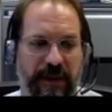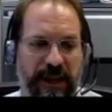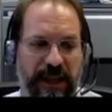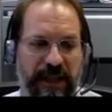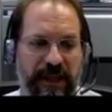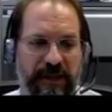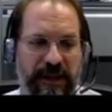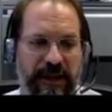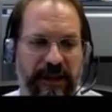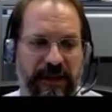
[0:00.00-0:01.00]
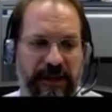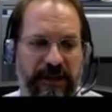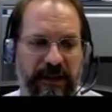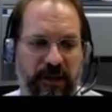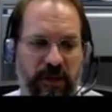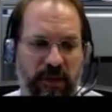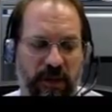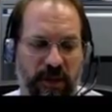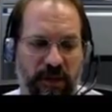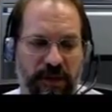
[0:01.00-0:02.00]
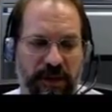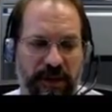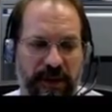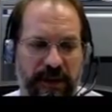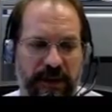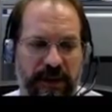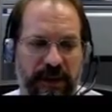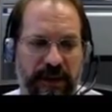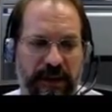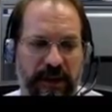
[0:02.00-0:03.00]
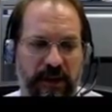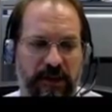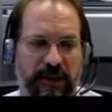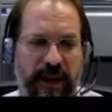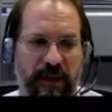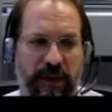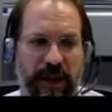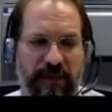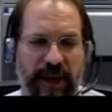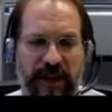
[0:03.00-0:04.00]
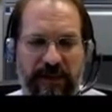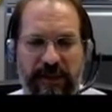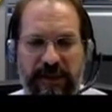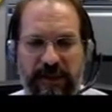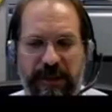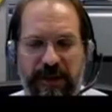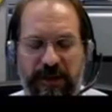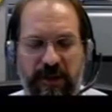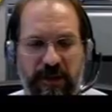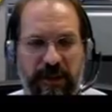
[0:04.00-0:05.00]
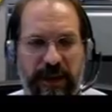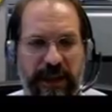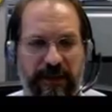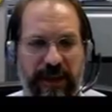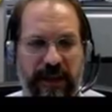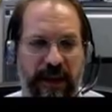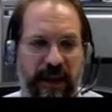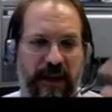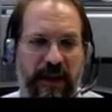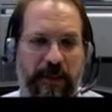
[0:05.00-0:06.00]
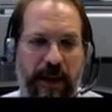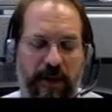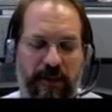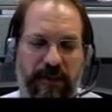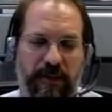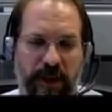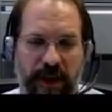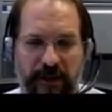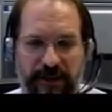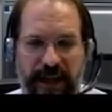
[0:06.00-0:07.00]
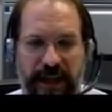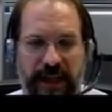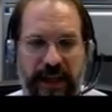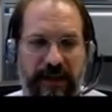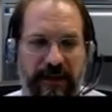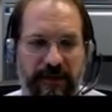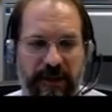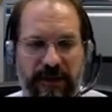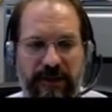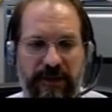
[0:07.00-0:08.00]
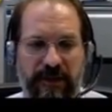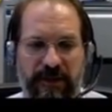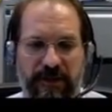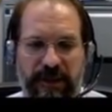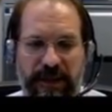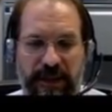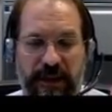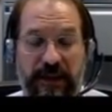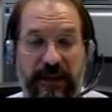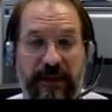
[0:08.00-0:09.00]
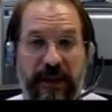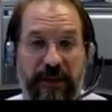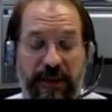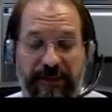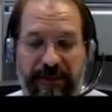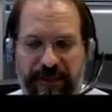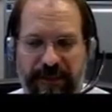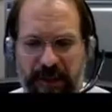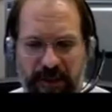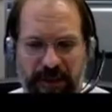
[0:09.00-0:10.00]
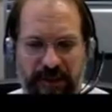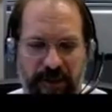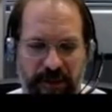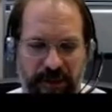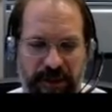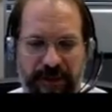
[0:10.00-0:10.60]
It's fairly easily controlled in an acute outbreak of asthma, simply controlled by giving a powerful bronchodilator, which is usually ephedra or